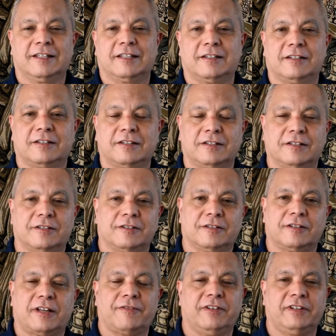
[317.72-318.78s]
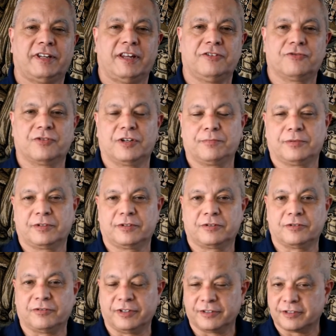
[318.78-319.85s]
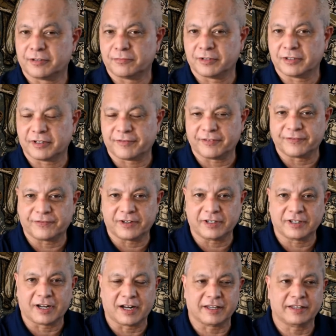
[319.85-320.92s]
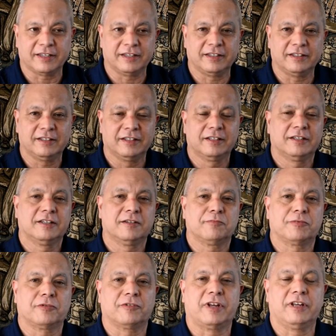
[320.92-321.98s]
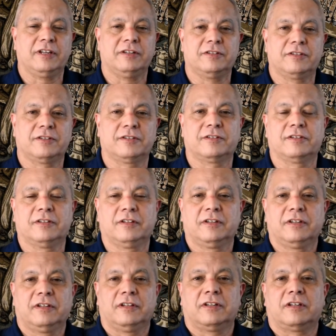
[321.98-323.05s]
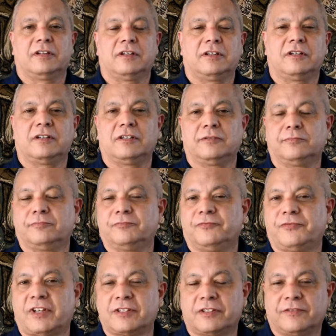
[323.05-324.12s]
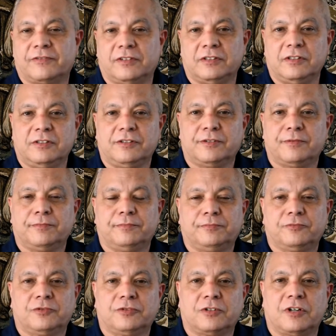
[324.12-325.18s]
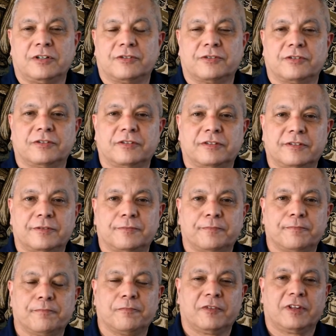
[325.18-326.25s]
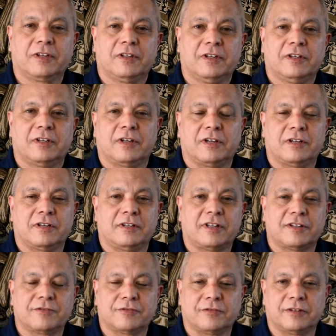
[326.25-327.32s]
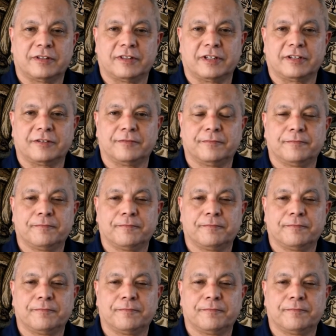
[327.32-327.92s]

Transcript: having day trips, going somewhere, having fun, hiking, parades, festivals, concerts, that sort of thing.